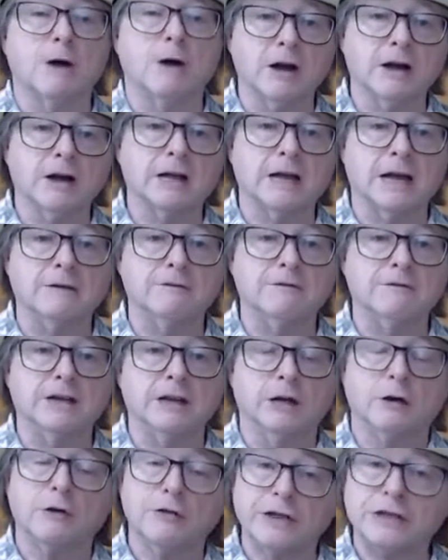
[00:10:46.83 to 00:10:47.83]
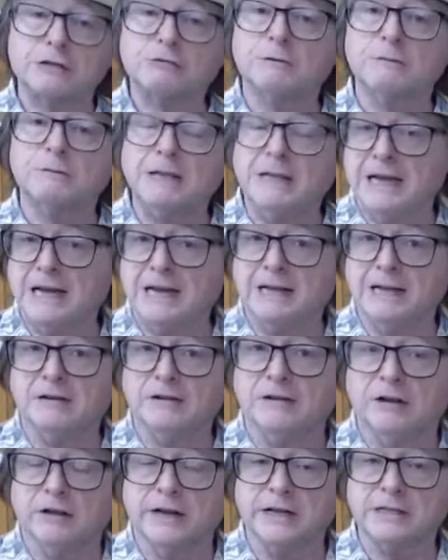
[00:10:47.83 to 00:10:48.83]
archive video, this would be the end of
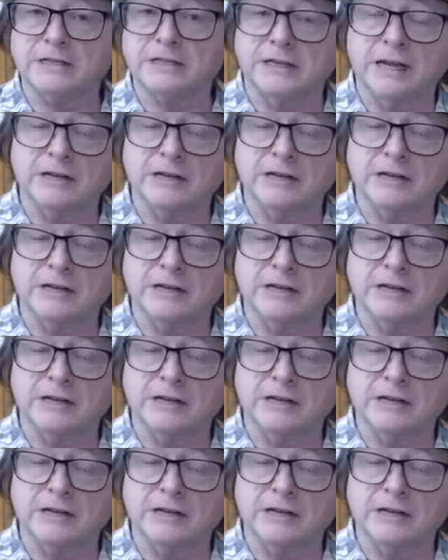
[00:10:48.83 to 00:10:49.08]
the lesson.